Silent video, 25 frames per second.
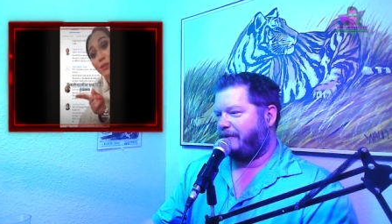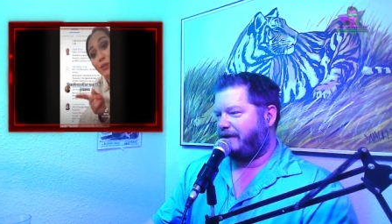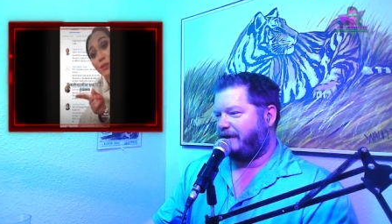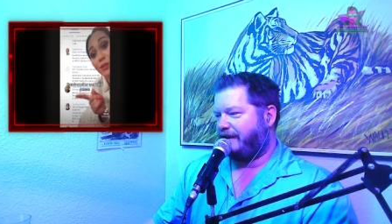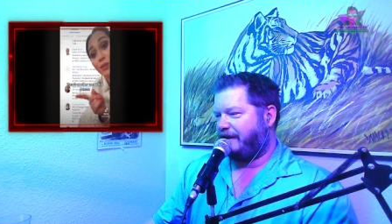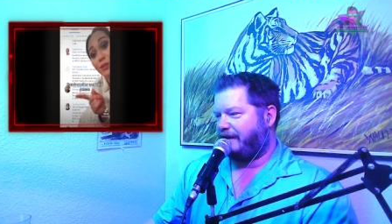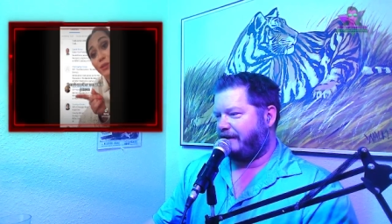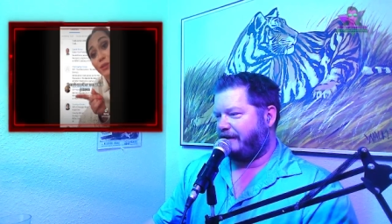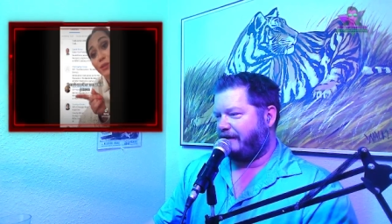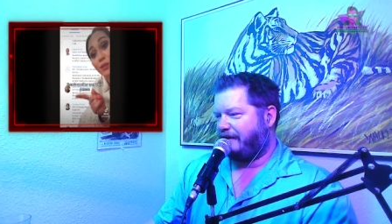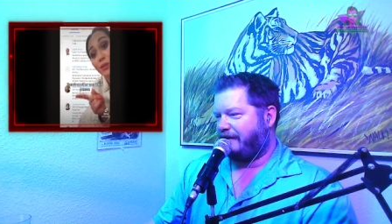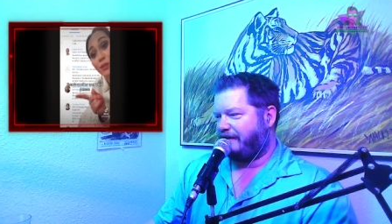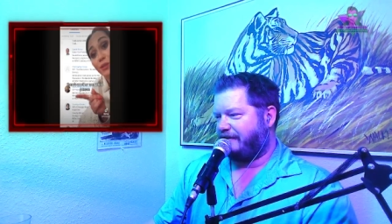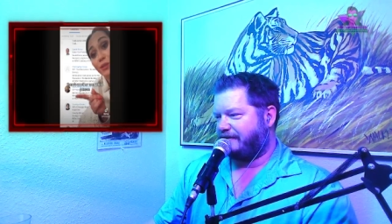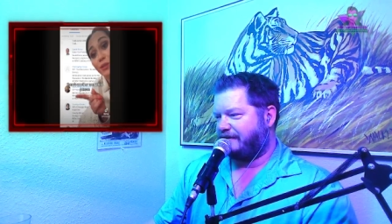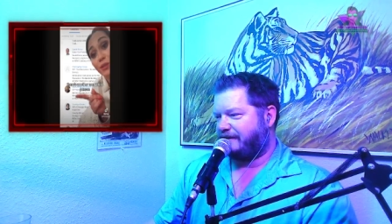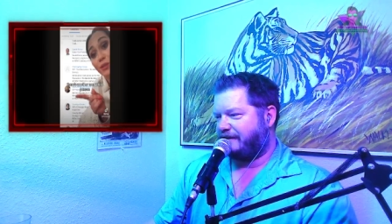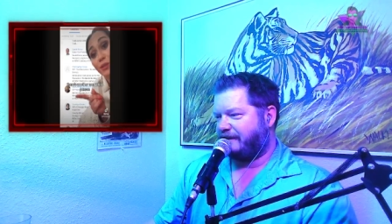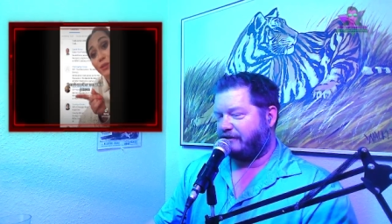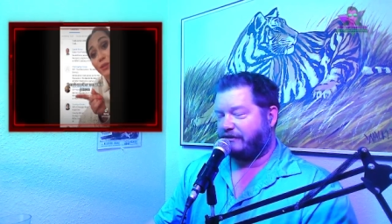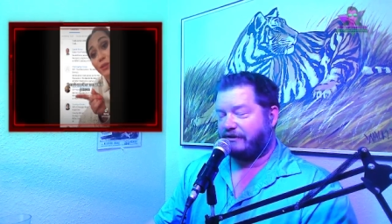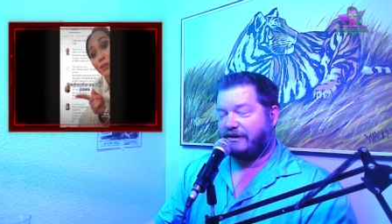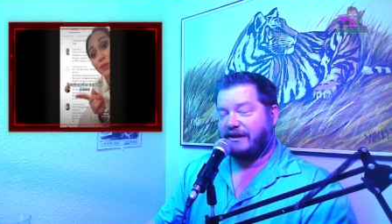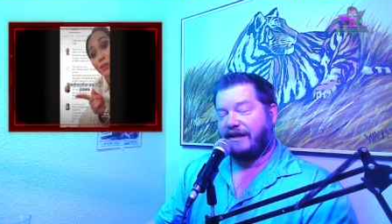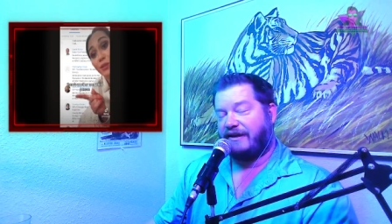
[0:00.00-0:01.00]
be
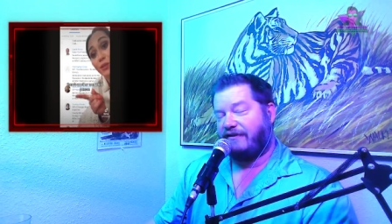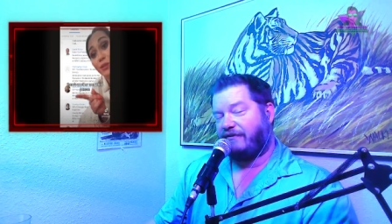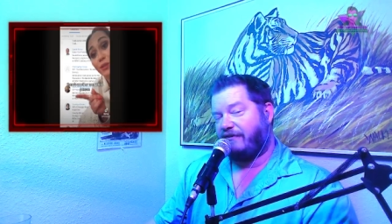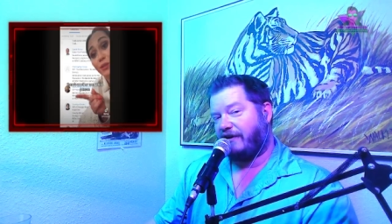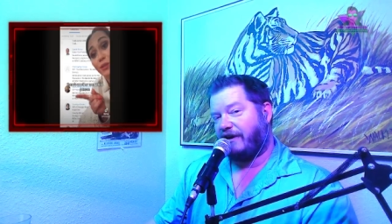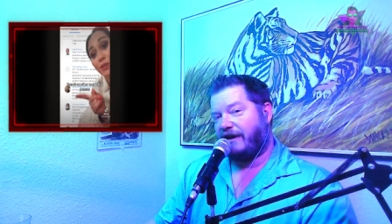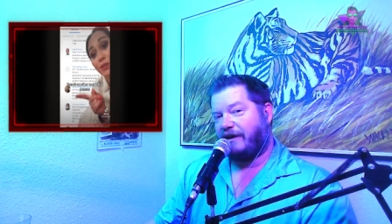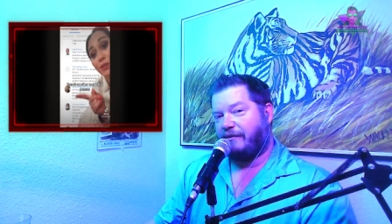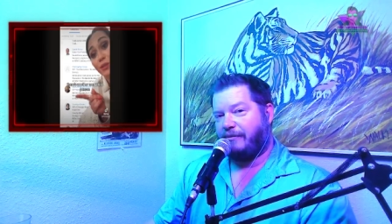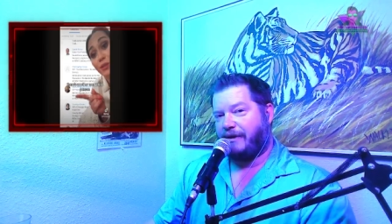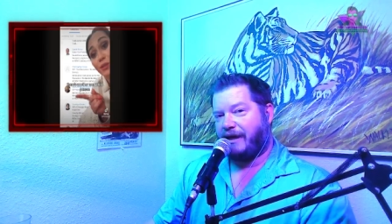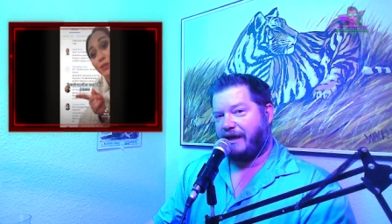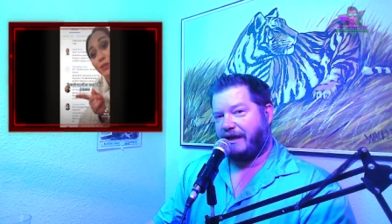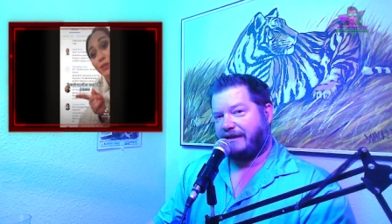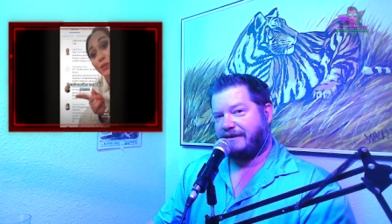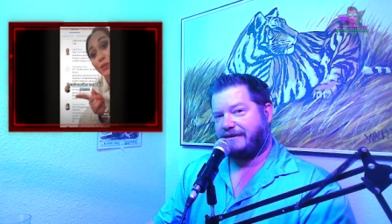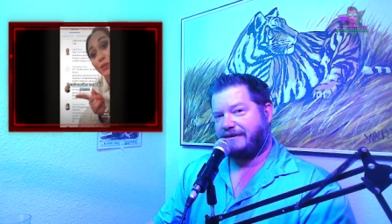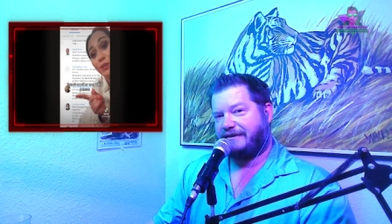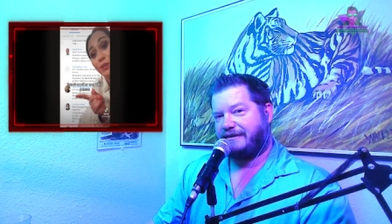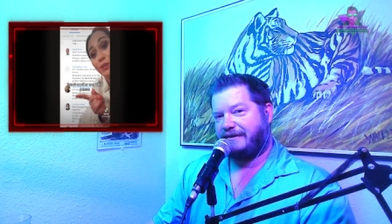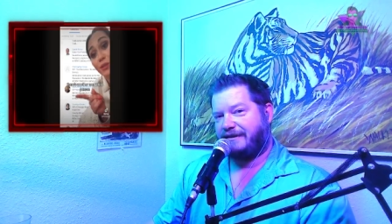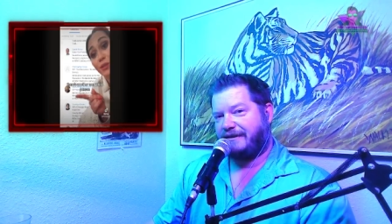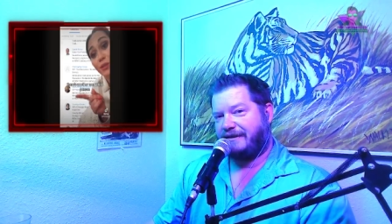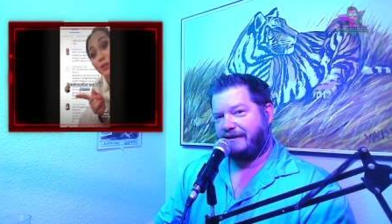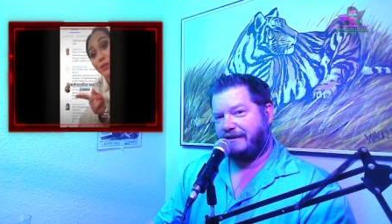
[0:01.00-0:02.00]
secretly very
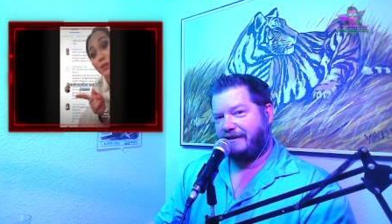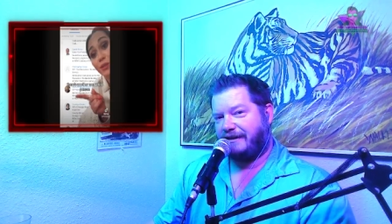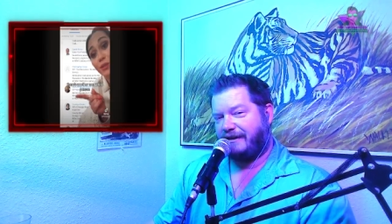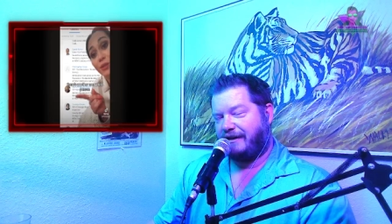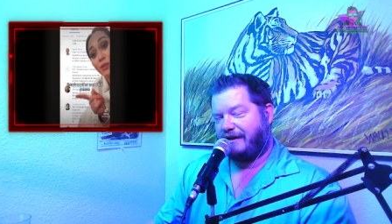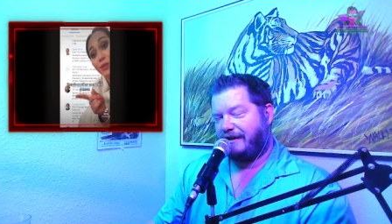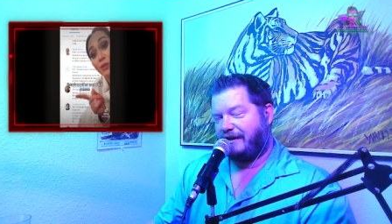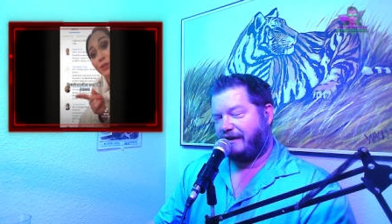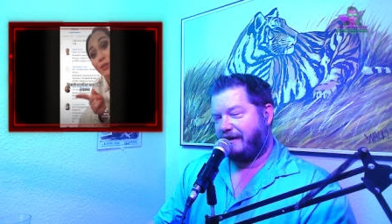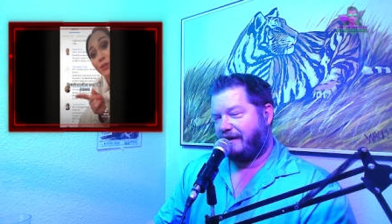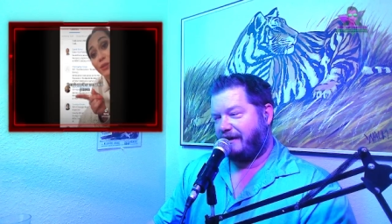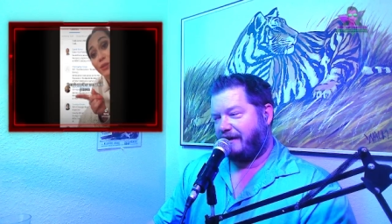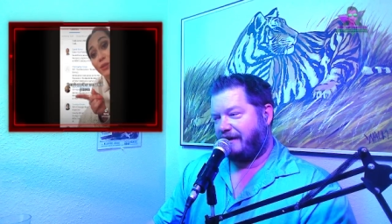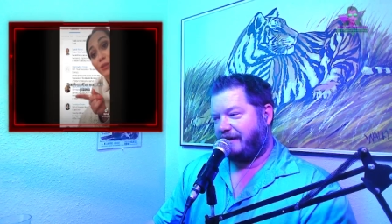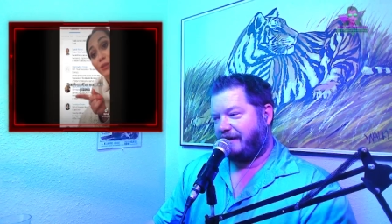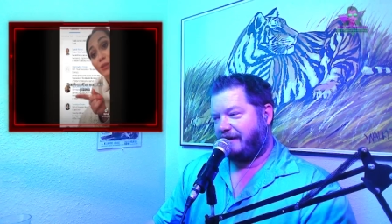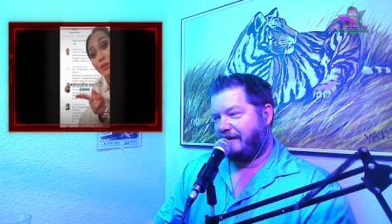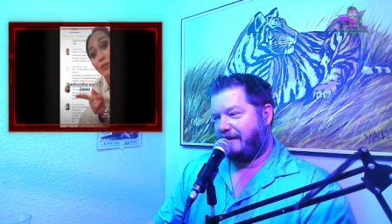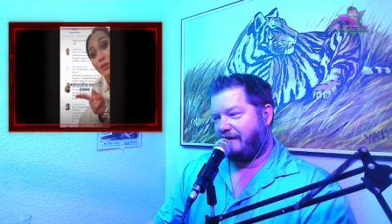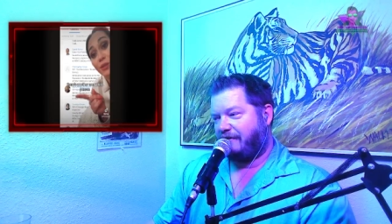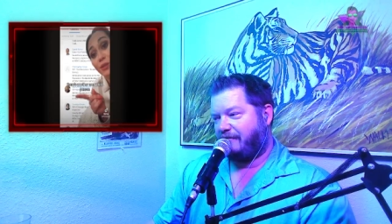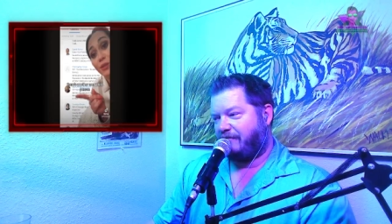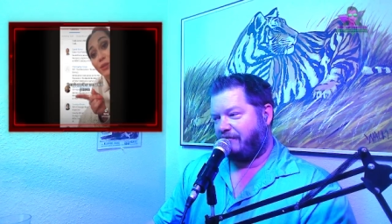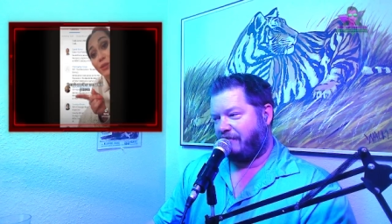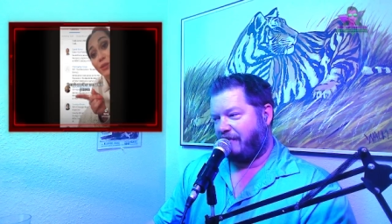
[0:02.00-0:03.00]
based.
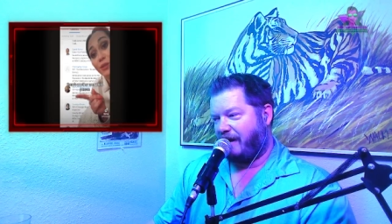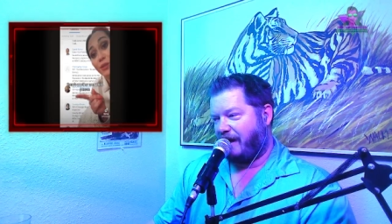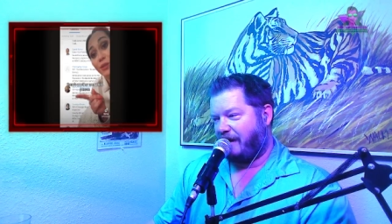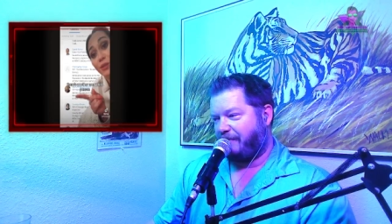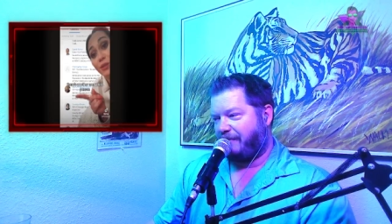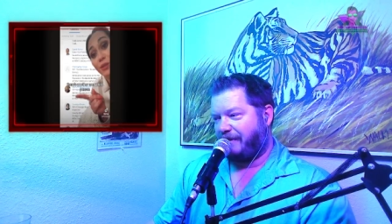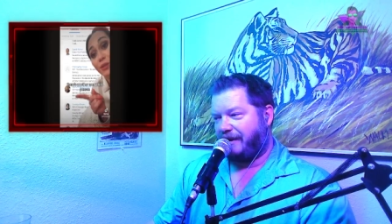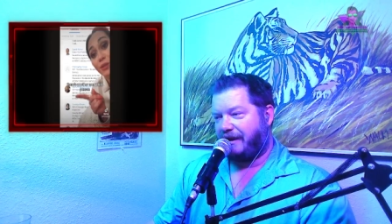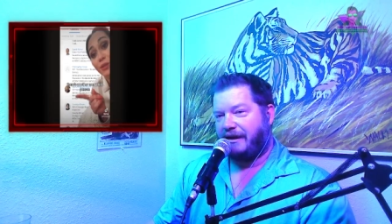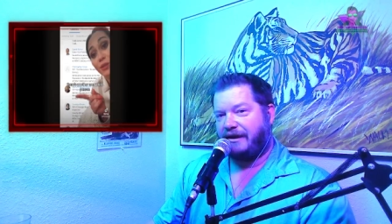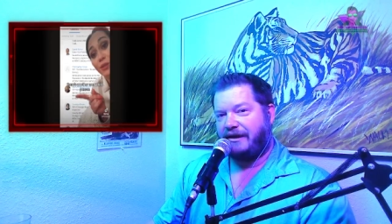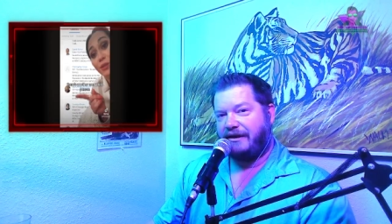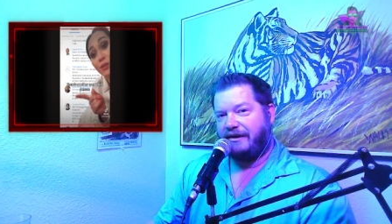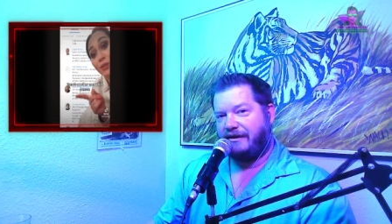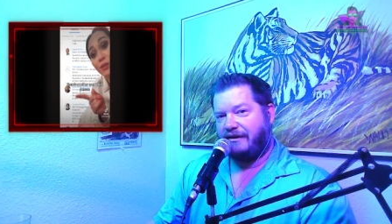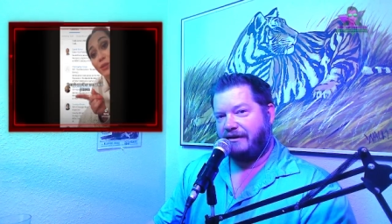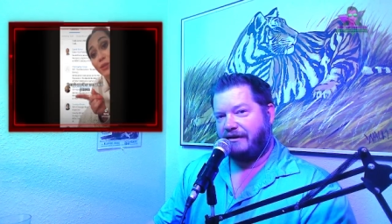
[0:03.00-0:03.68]
Might be.